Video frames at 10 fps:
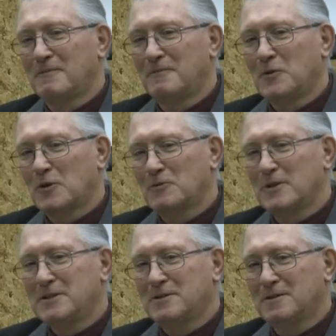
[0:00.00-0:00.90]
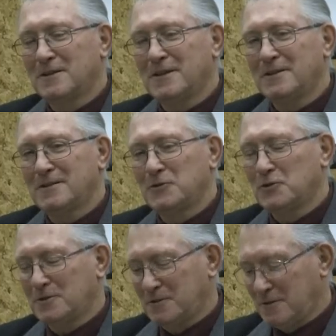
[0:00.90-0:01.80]
More recently, there
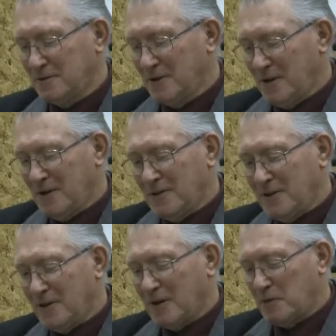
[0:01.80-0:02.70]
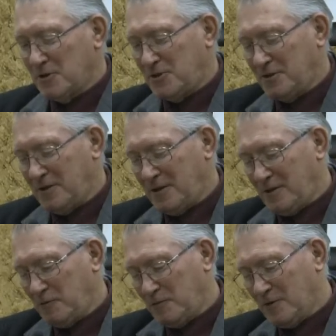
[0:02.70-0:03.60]
was the opportunity
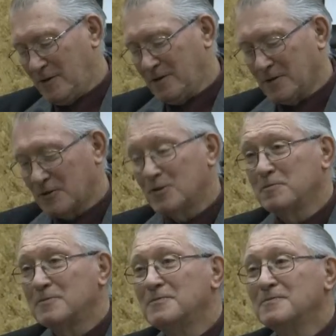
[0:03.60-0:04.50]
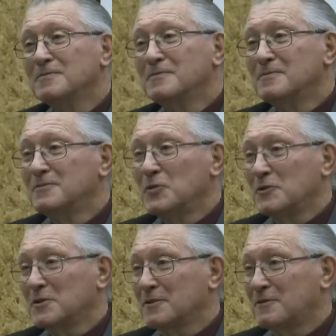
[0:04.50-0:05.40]
when we were in a group. There
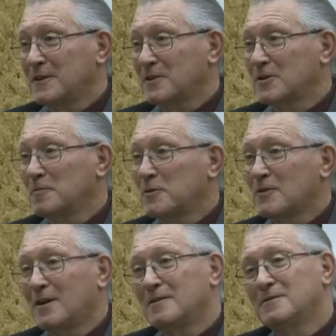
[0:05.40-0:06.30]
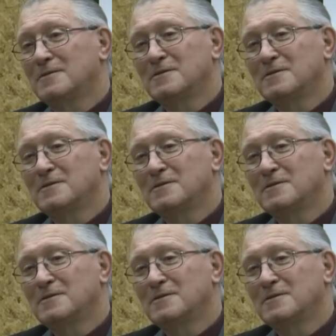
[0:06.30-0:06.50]
was a fair group around,